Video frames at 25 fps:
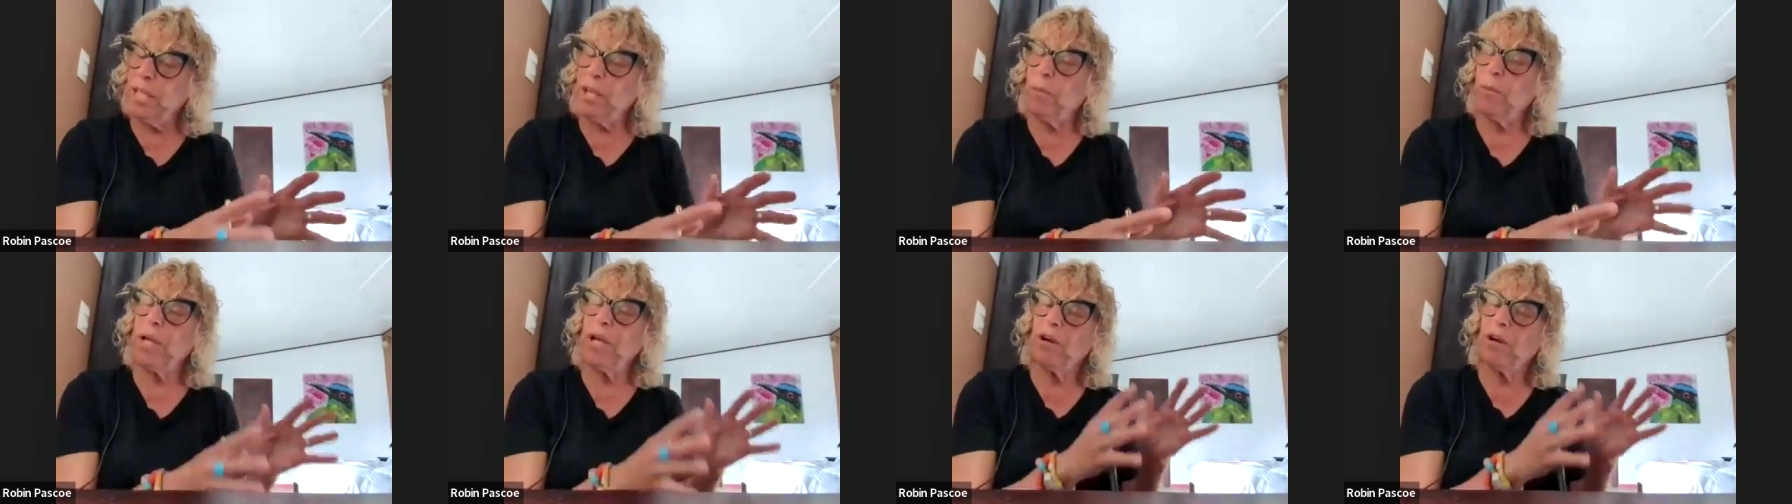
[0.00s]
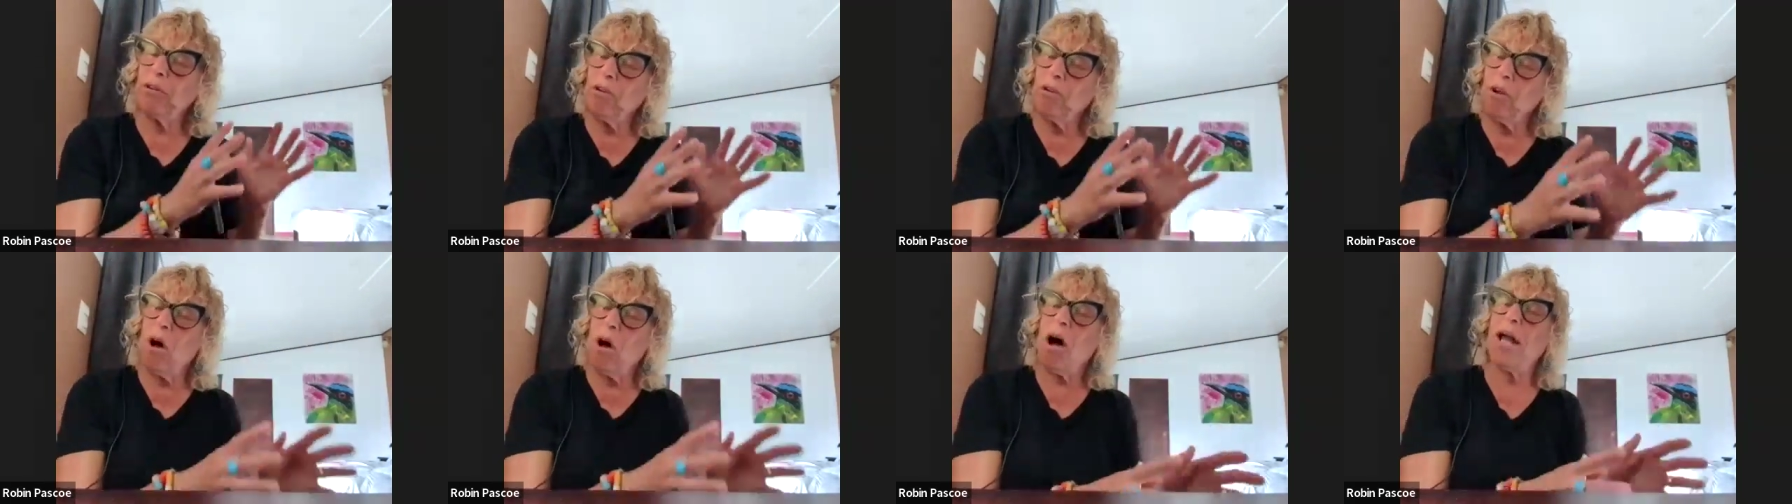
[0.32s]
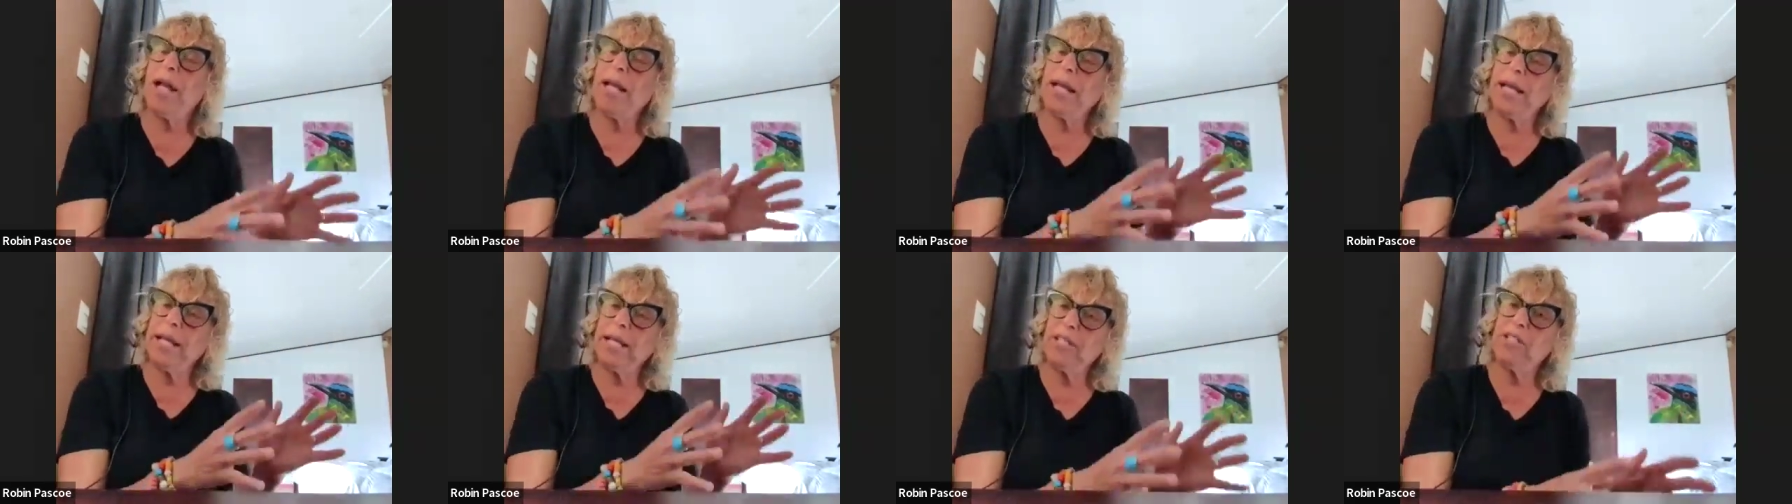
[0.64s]
we are
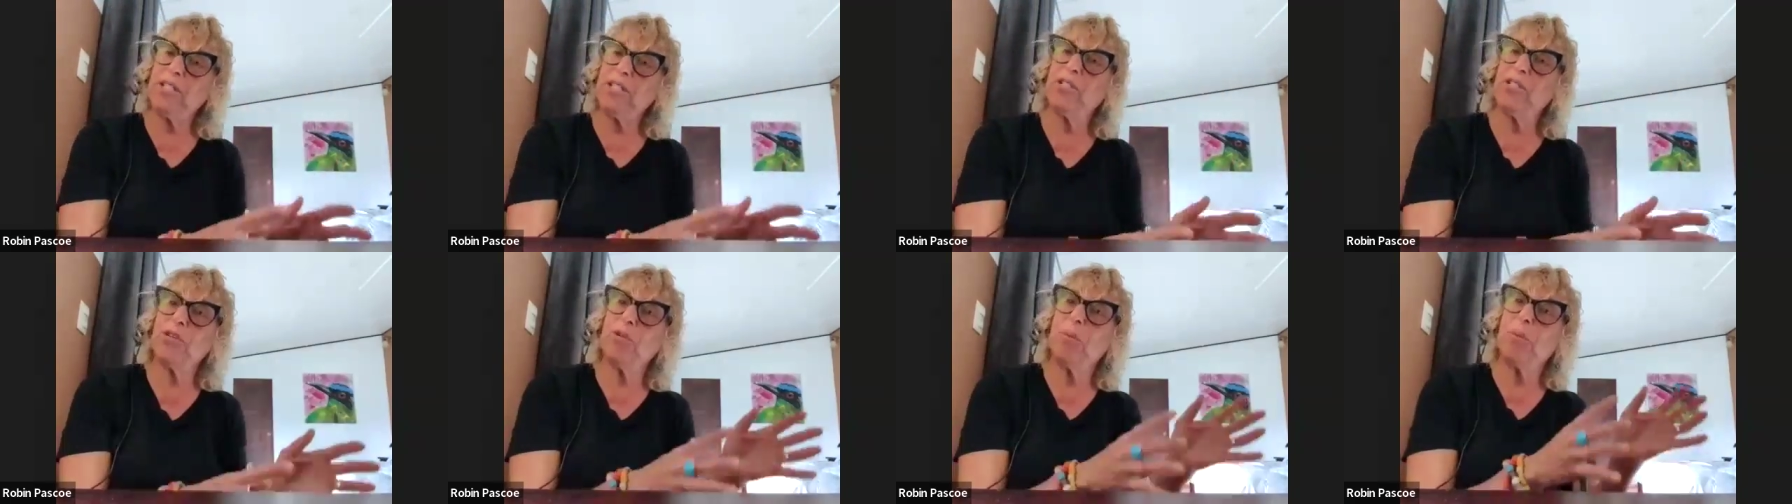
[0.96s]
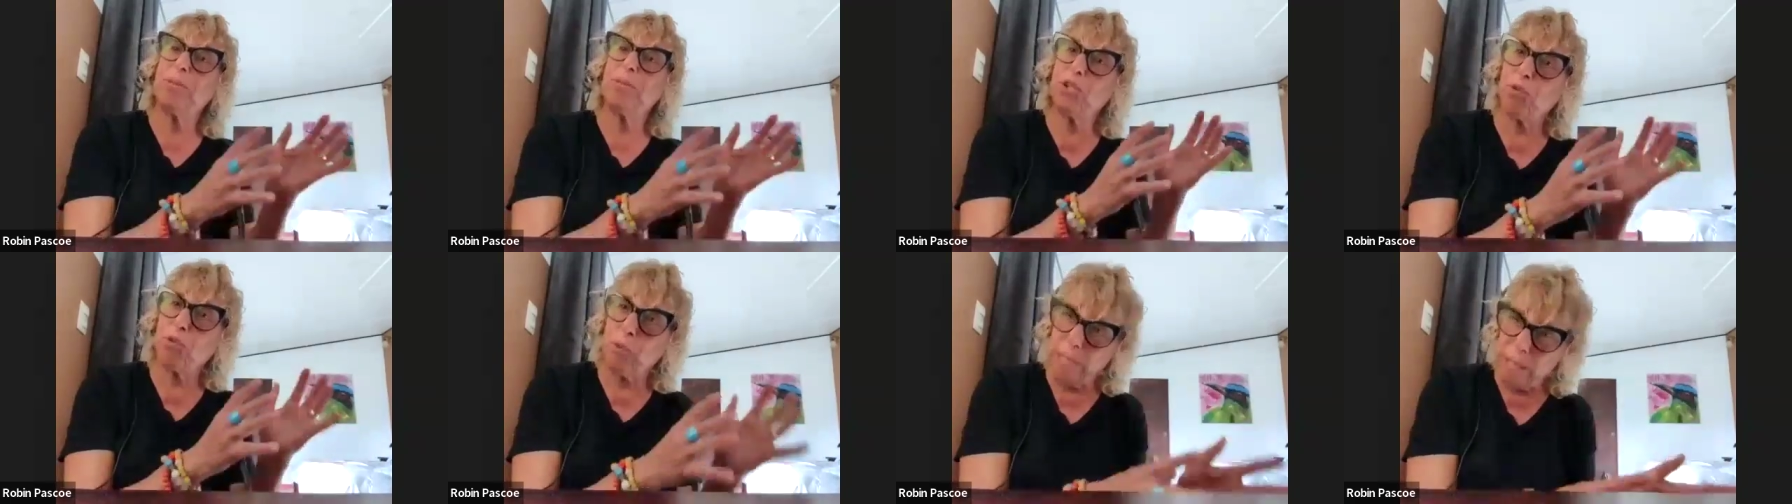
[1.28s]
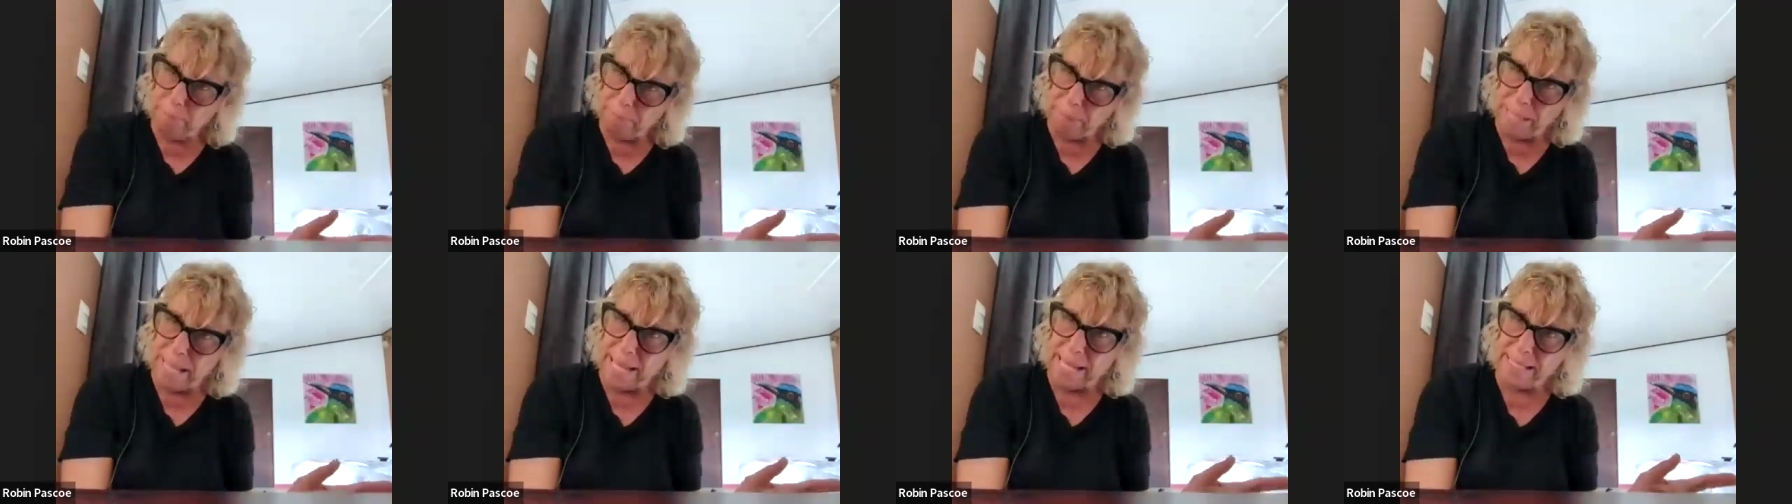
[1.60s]
not into tree
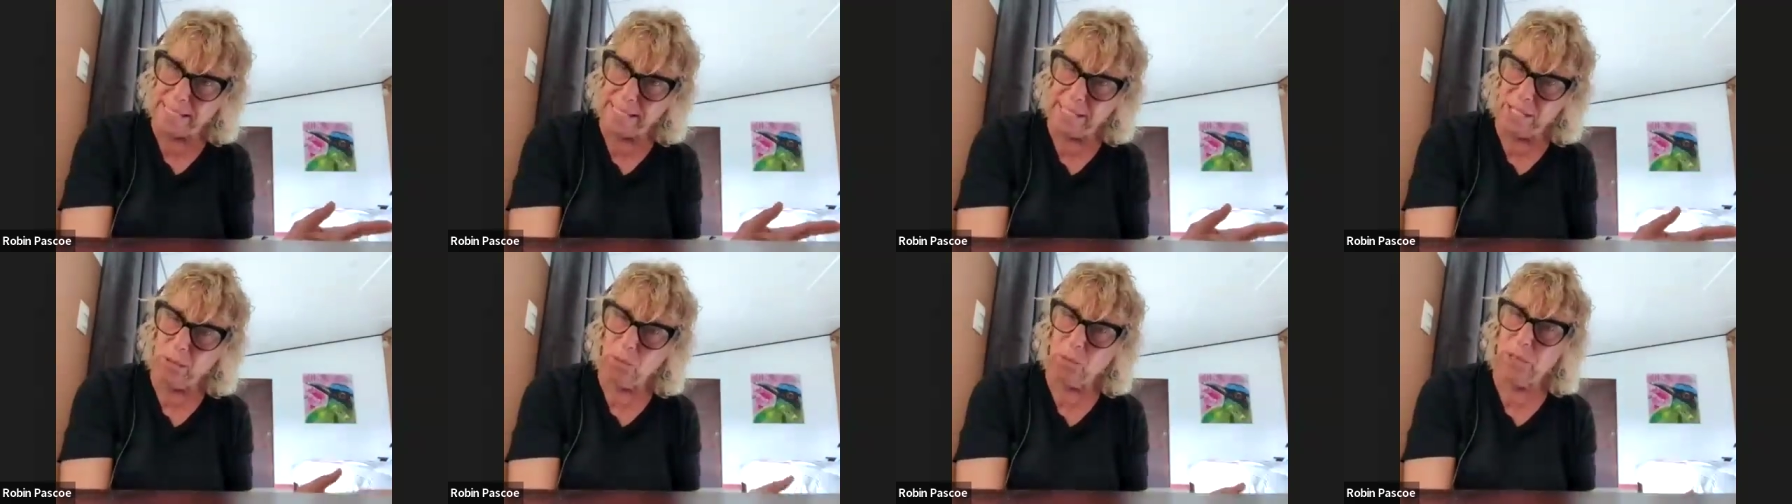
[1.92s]
planting,